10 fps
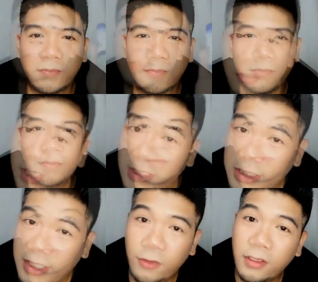So I'll
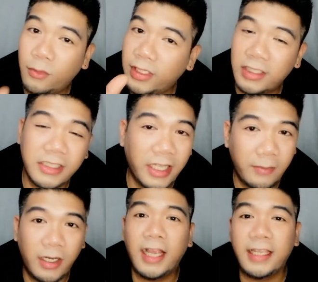just give you a quick
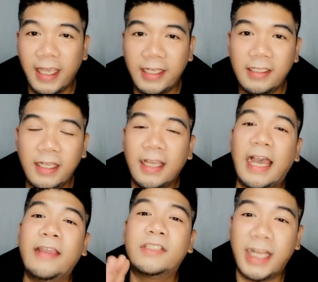disclaimer. Again,
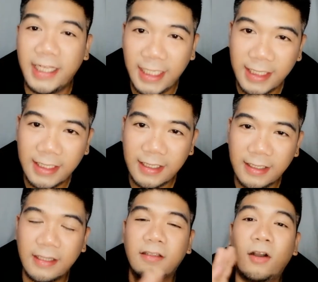I've tried it.
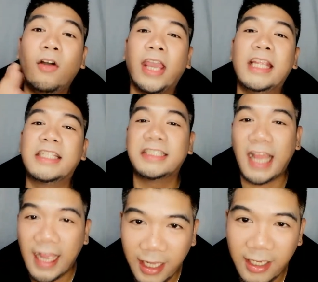Okay siya
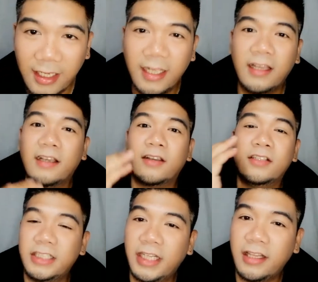sa akin.
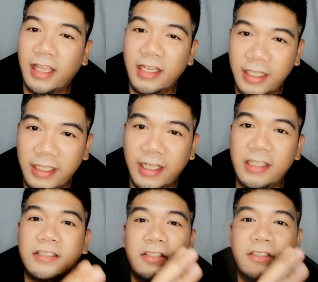Considering the
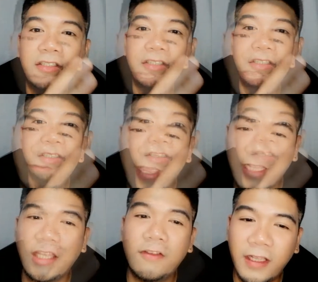ingredients, yung
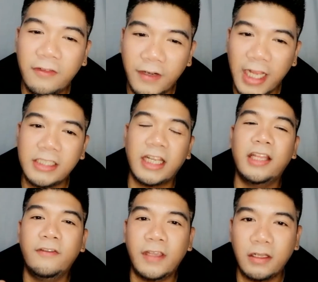effect na you feel fresh
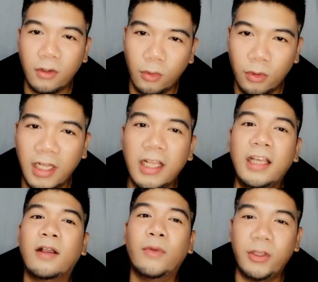and you feel cool
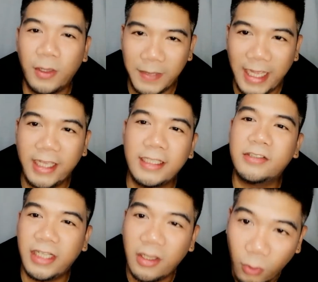when you apply it,
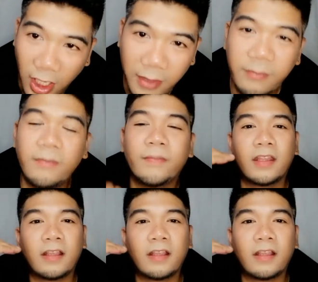it's really warm.